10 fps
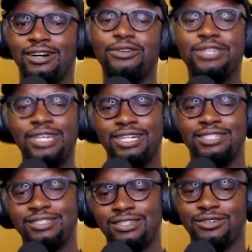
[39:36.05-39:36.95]
oh yeah, I
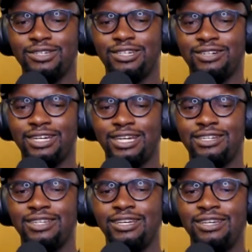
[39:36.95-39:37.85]
did go here,
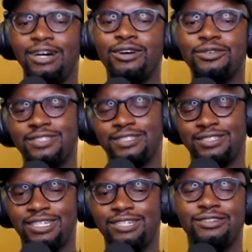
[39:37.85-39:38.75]
and oh, this is
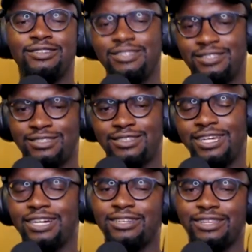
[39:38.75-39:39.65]
here and this is
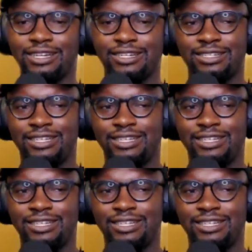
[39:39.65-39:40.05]
there, and like